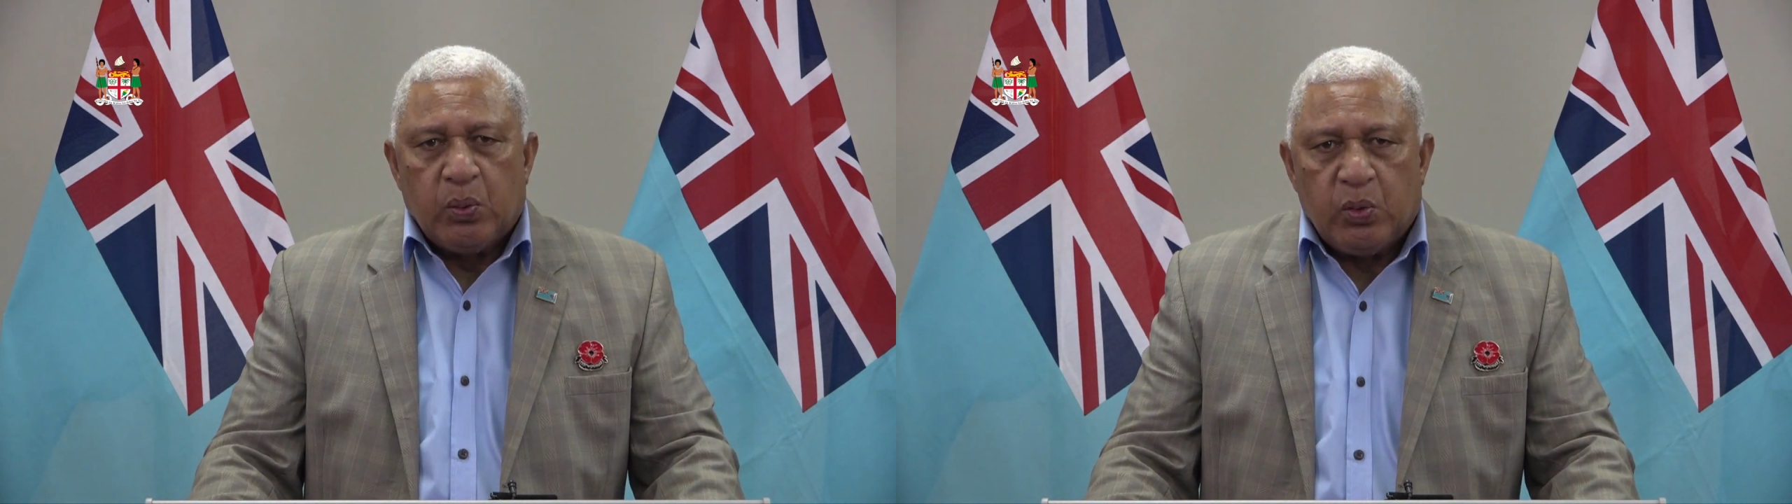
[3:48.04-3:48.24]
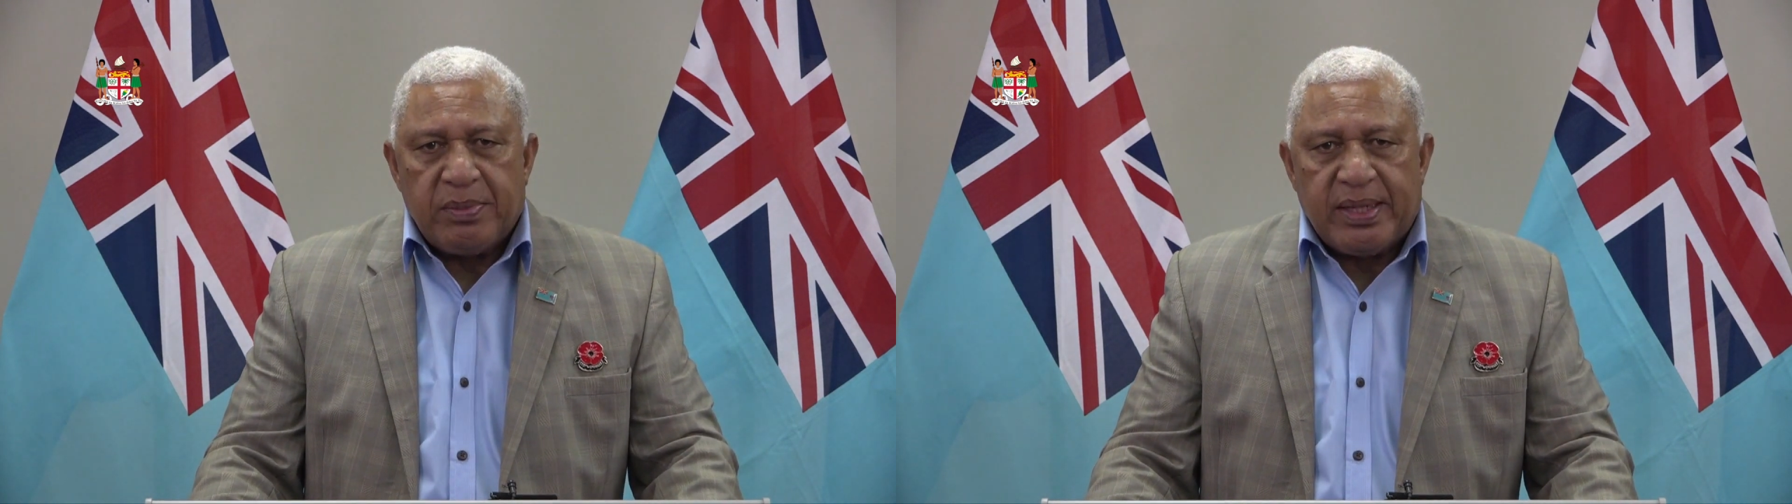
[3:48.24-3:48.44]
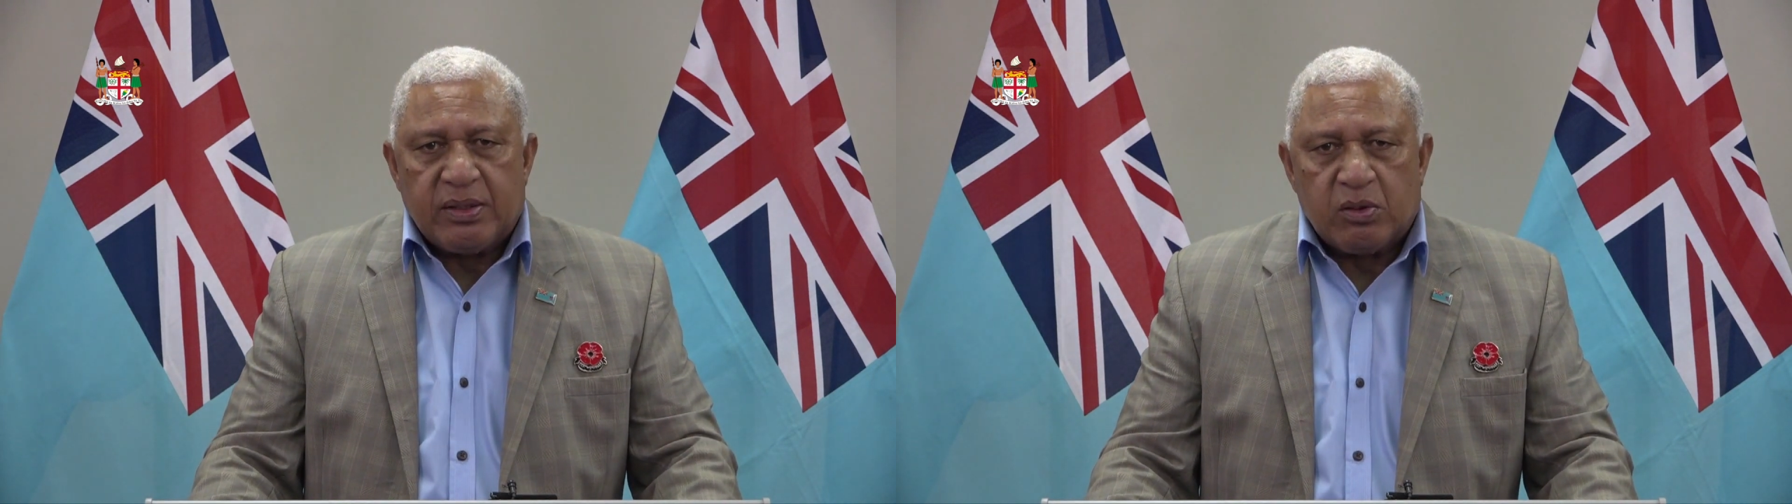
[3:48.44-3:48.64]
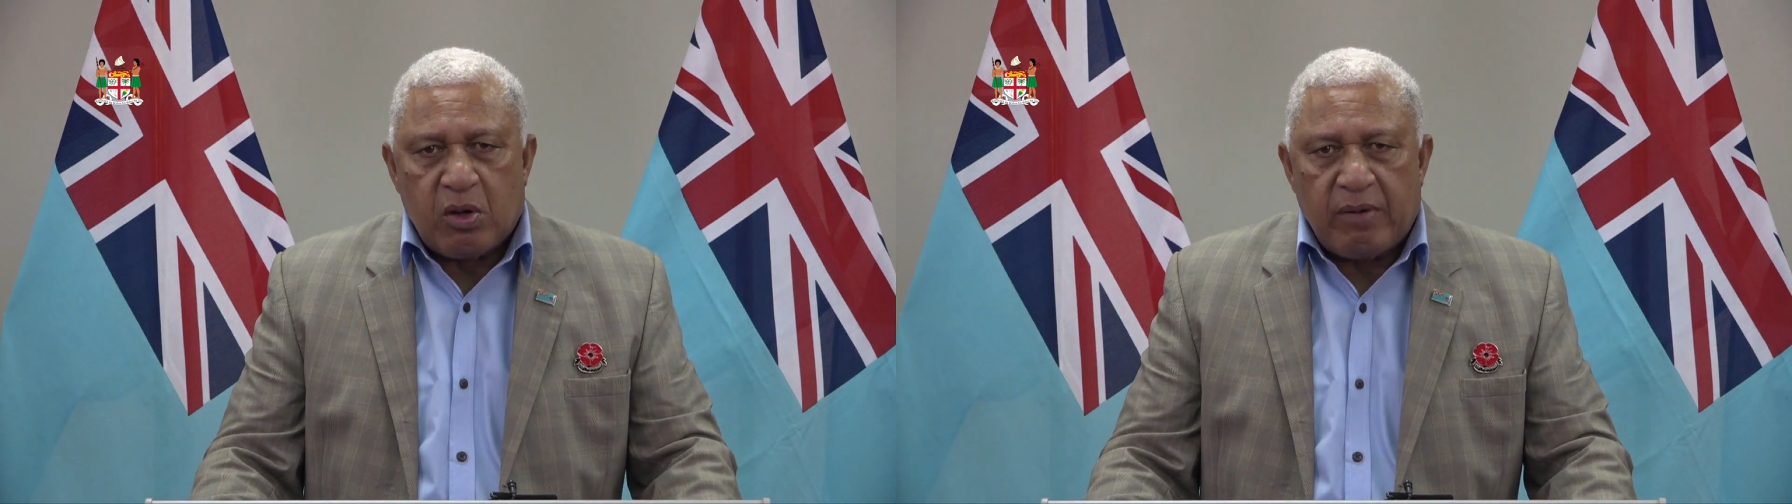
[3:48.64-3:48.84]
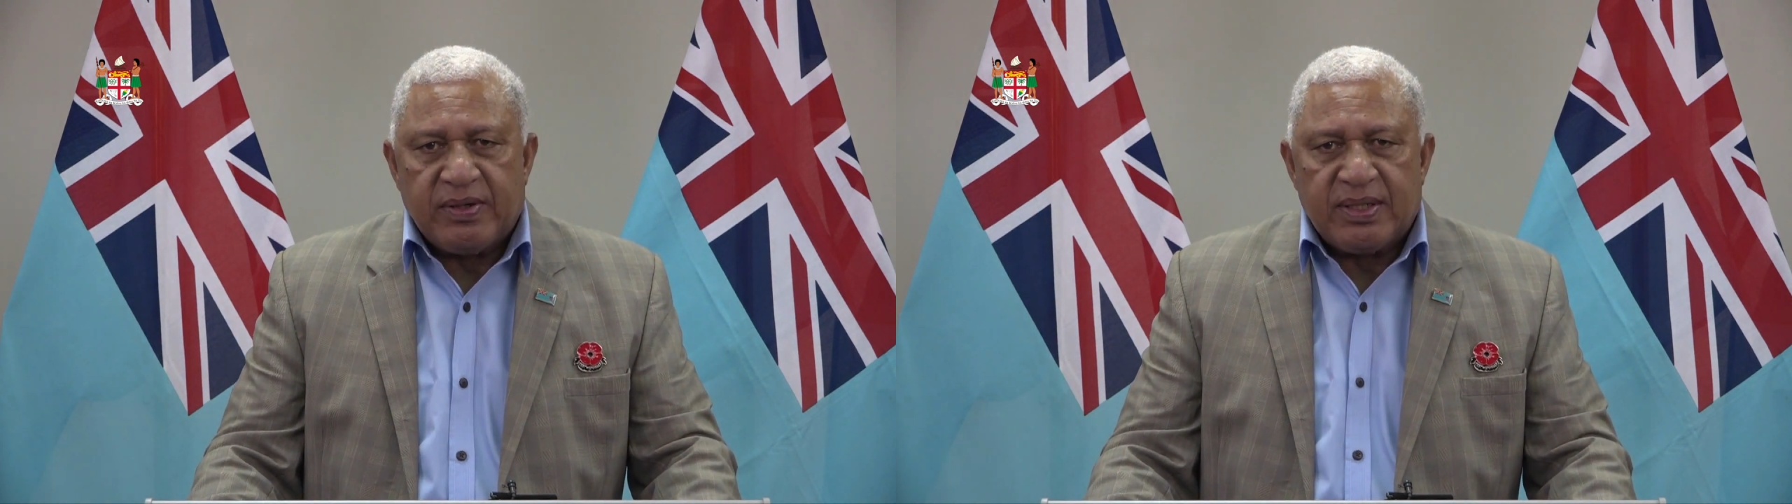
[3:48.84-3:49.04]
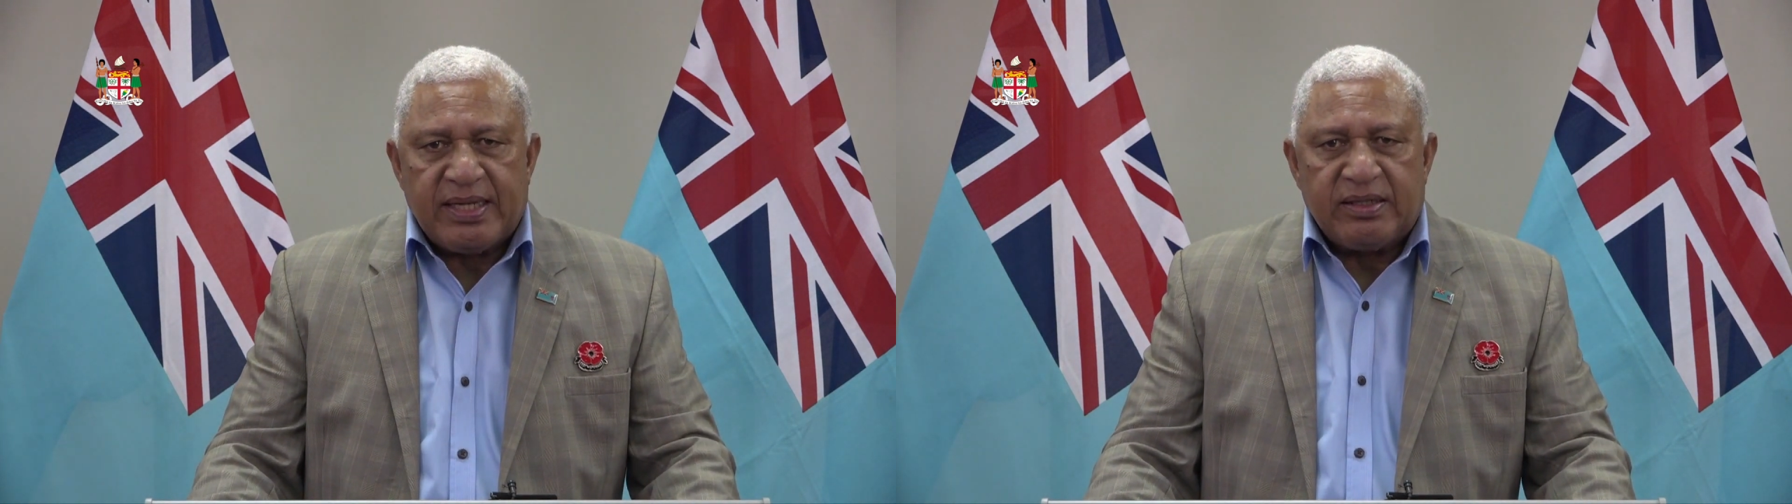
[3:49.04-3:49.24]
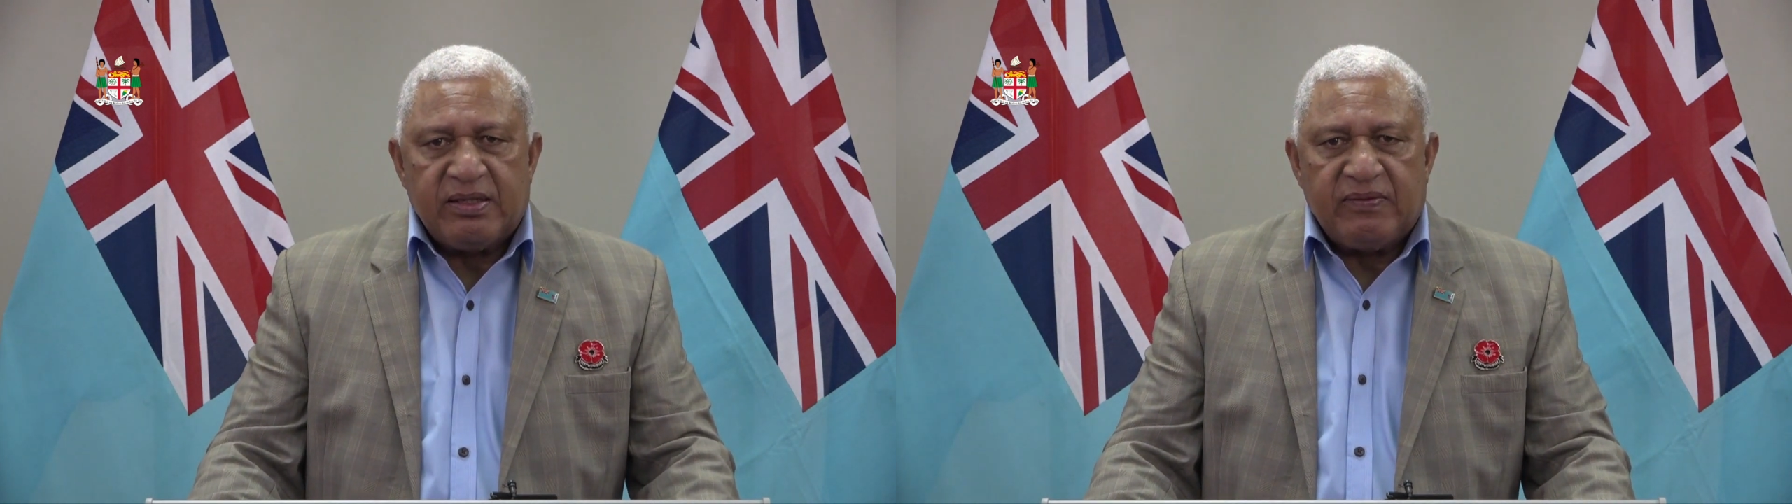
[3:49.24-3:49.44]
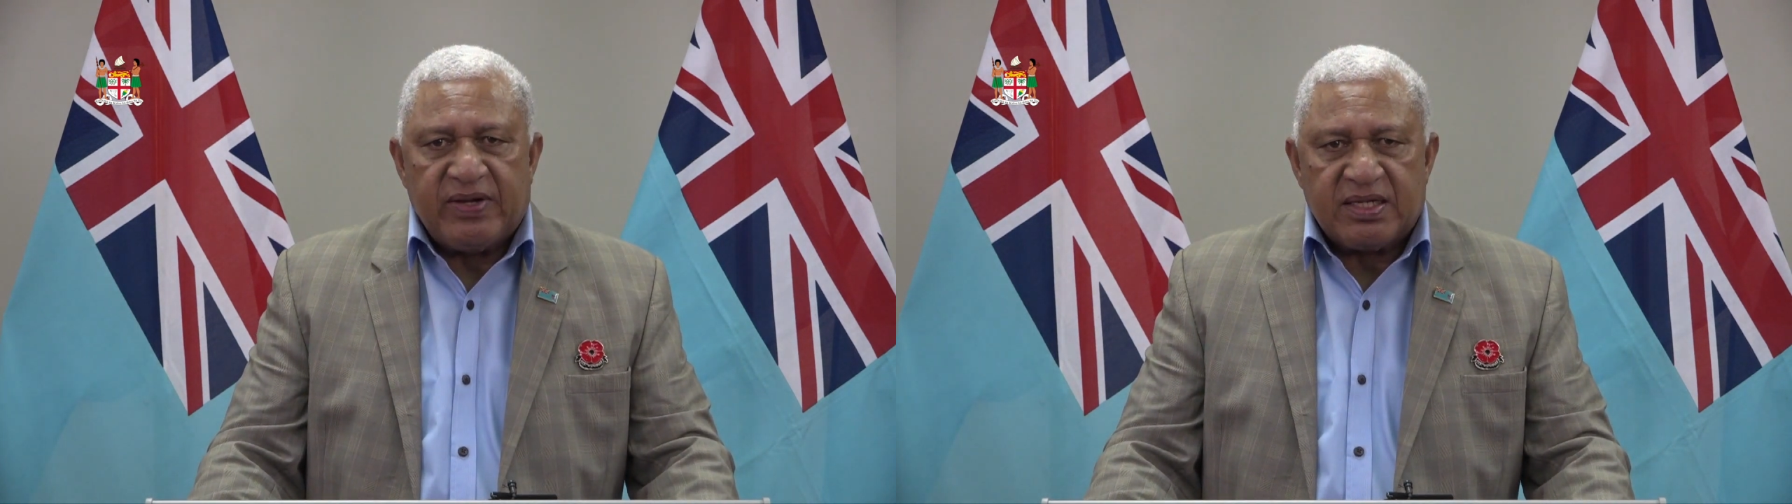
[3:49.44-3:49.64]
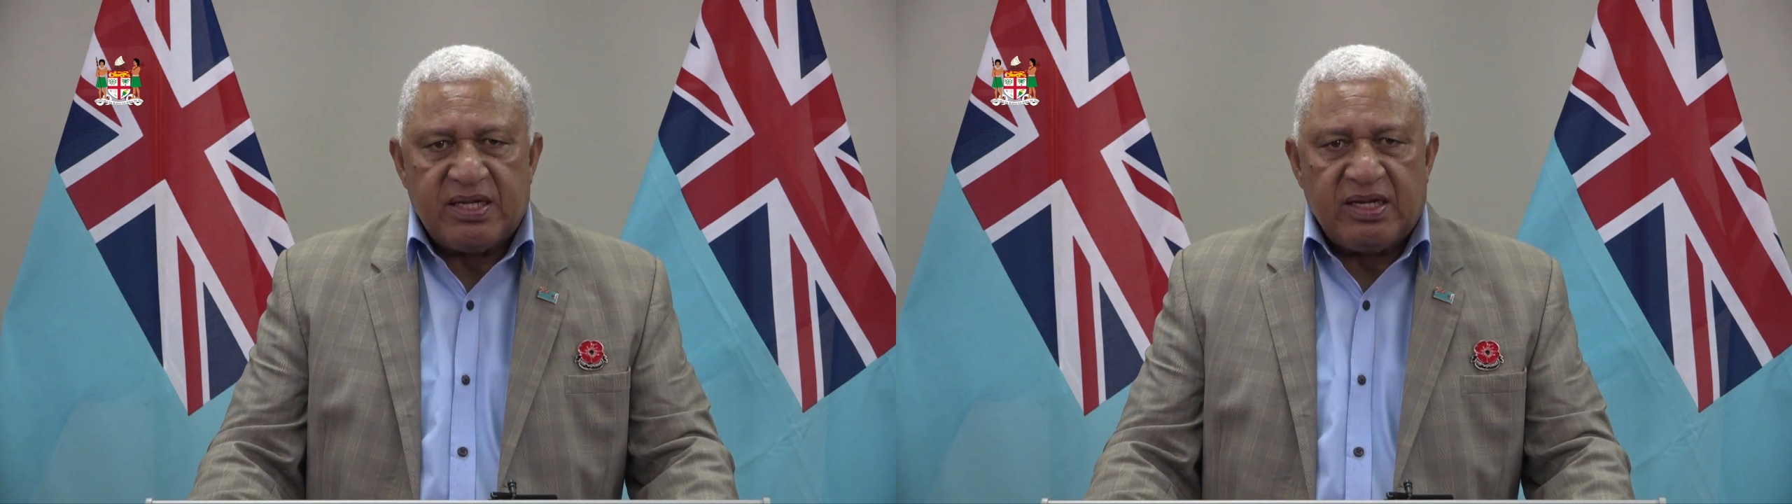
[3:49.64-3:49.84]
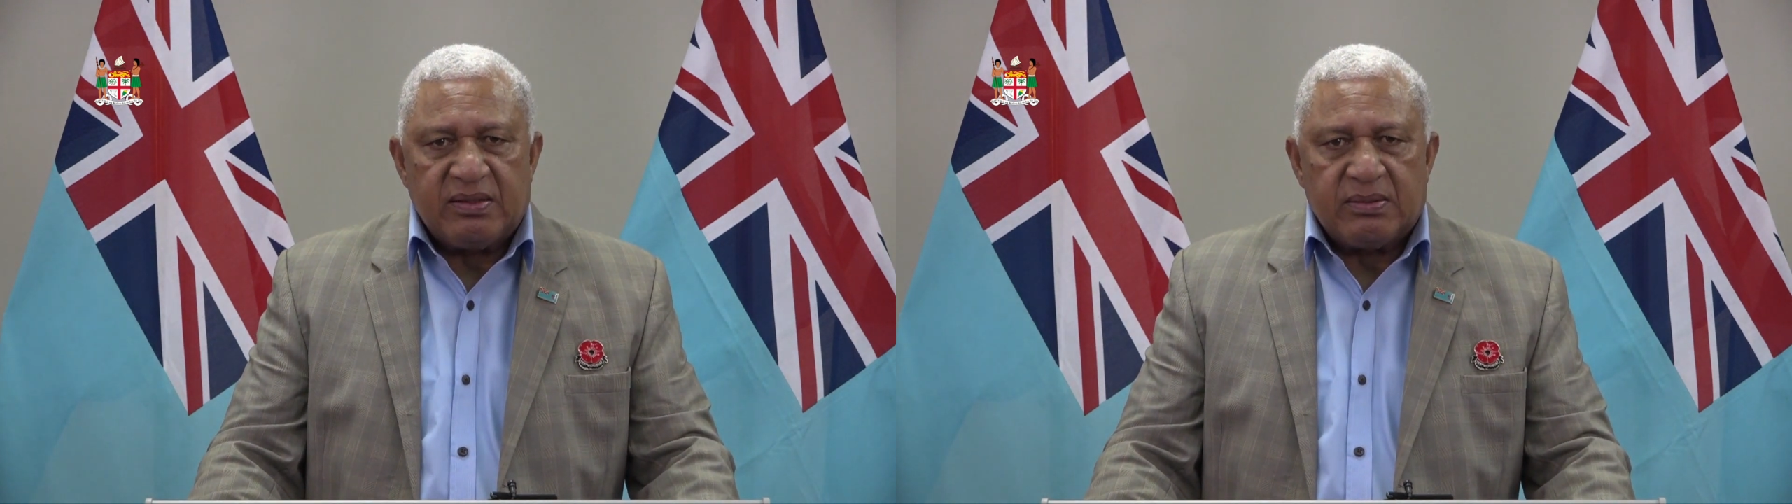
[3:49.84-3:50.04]
We made COVID-19
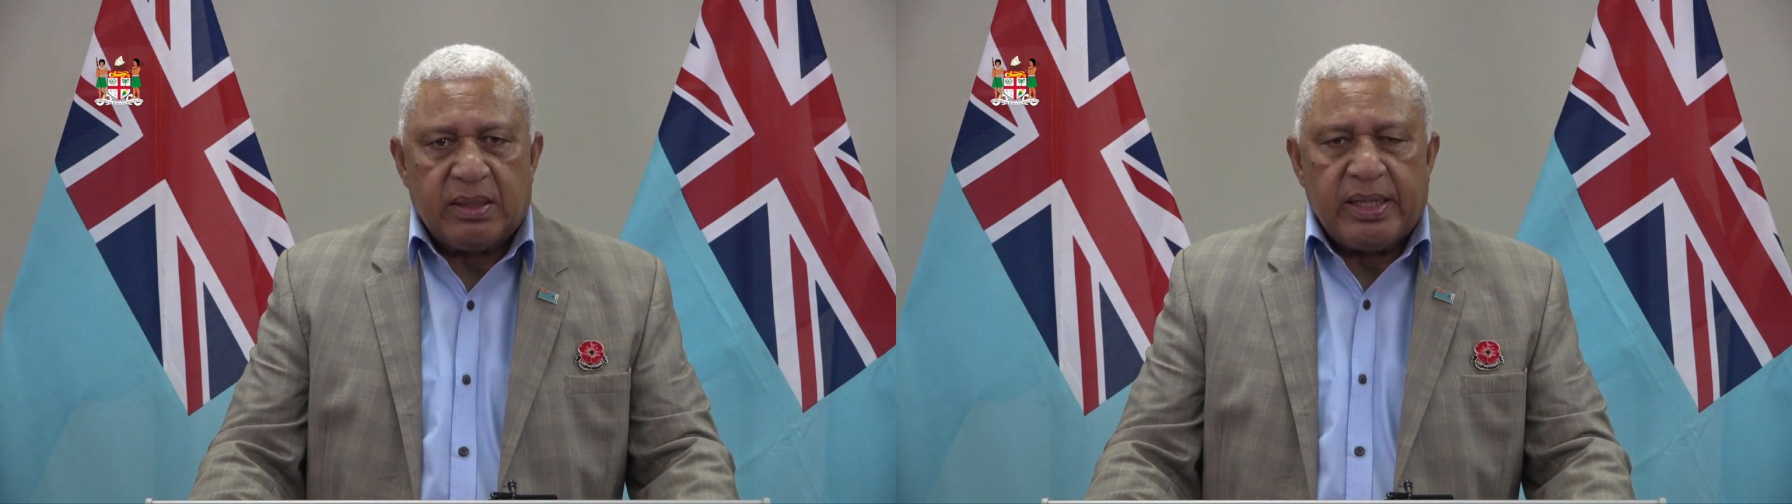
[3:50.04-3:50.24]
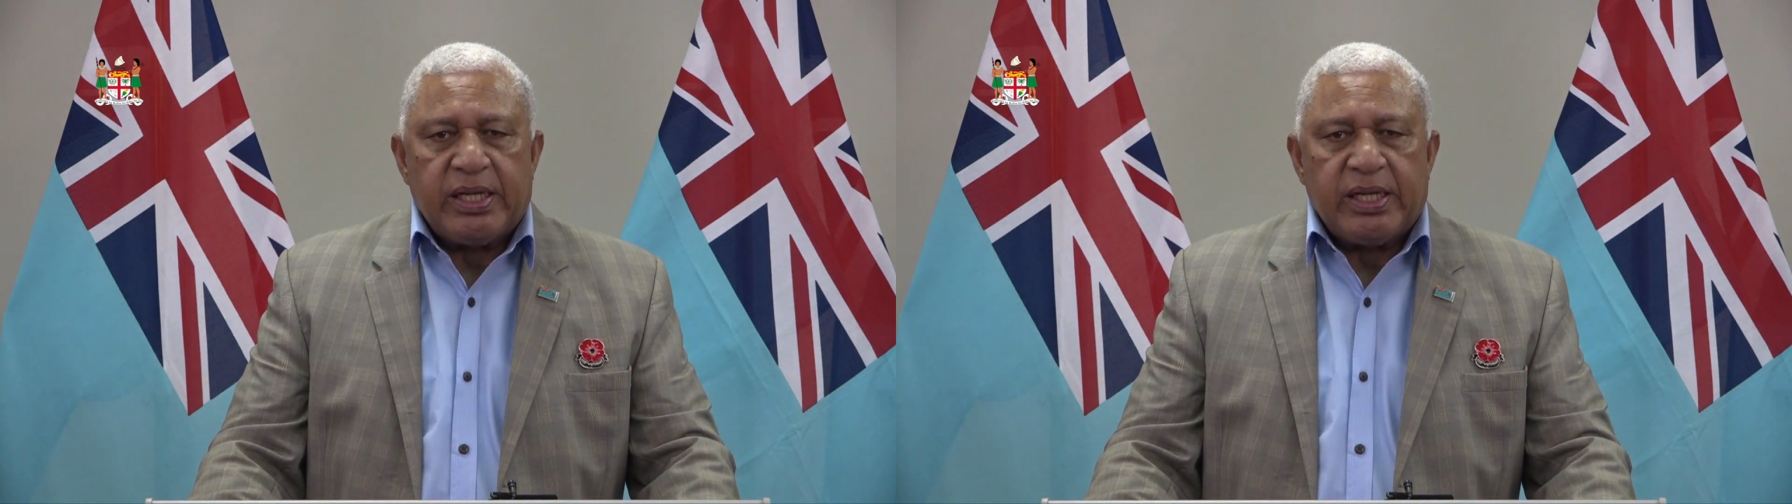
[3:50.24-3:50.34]
vaccines